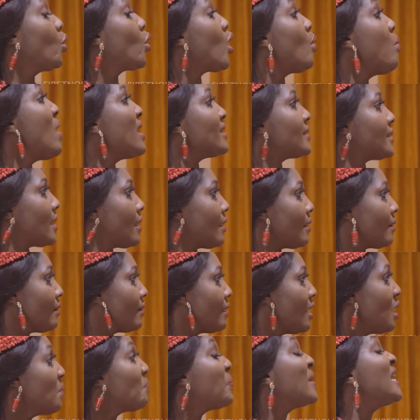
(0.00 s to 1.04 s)
Ugoweze,
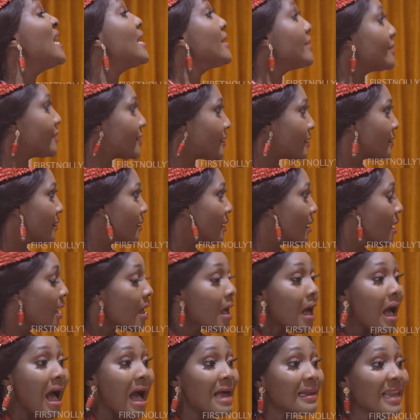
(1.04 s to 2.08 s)
please
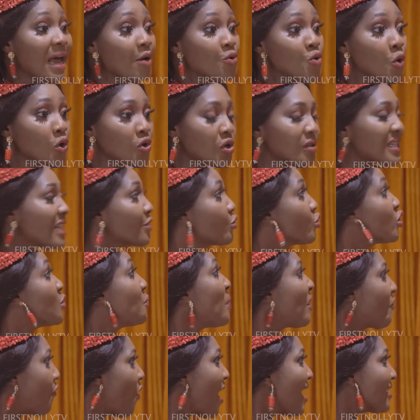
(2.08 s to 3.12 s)
allow your daughter to
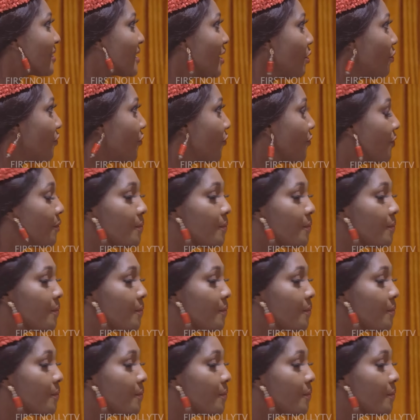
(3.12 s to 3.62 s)
speak for herself.